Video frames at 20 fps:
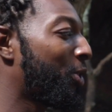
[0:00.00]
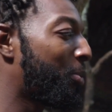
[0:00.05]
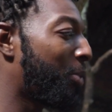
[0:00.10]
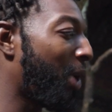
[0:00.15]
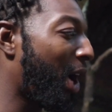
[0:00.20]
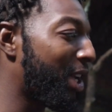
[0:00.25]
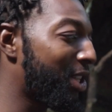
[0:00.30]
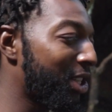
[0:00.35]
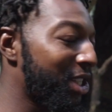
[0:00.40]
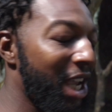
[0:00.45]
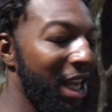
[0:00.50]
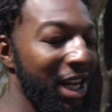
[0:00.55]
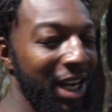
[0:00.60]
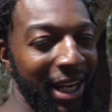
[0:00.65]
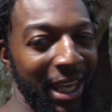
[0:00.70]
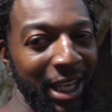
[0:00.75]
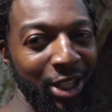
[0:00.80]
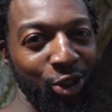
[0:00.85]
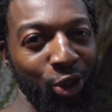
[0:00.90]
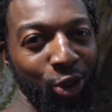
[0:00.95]
but I just had a
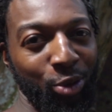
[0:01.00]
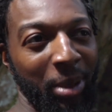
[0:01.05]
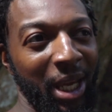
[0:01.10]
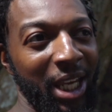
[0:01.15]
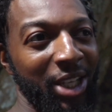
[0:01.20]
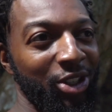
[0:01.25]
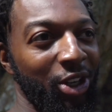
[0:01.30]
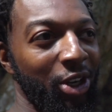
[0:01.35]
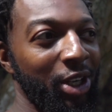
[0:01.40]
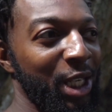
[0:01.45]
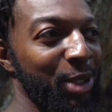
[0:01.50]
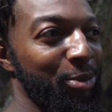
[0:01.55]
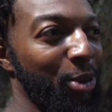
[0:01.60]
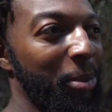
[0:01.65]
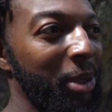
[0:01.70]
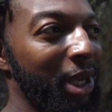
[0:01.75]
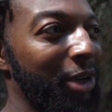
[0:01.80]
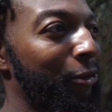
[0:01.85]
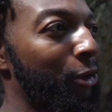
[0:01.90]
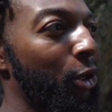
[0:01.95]
leech on me, so there's
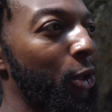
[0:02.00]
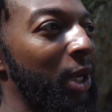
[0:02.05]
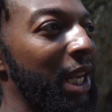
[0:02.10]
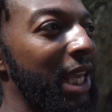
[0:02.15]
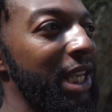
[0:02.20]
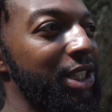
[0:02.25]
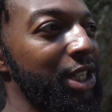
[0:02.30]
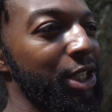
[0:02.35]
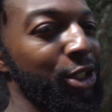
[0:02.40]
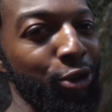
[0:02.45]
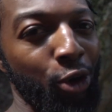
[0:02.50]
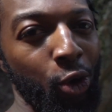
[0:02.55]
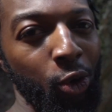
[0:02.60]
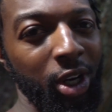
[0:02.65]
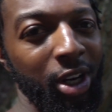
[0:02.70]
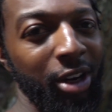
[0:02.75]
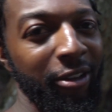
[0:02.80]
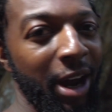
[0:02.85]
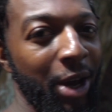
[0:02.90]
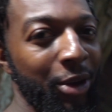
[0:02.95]
probably a few leeches
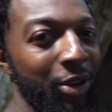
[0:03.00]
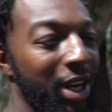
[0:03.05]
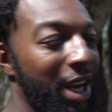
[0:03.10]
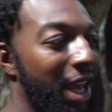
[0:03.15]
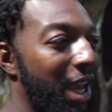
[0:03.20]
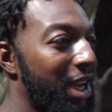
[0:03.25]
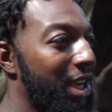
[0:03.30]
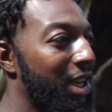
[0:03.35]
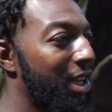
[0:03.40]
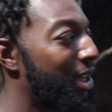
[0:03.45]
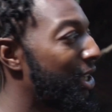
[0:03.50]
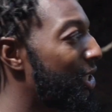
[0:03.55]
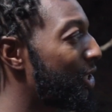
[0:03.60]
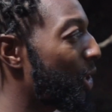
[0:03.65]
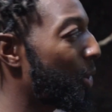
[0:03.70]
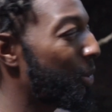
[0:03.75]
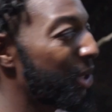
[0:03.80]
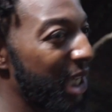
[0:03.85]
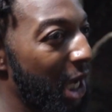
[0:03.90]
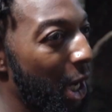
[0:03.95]
crawling around in there.
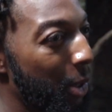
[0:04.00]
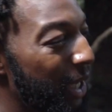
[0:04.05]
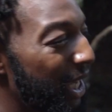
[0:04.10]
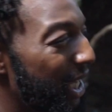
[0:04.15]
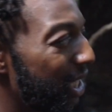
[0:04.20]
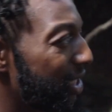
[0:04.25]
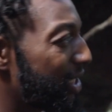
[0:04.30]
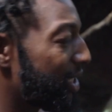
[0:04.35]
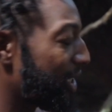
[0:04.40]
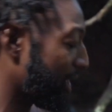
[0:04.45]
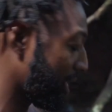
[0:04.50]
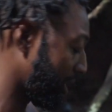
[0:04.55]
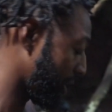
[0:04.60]
We'll see how it is.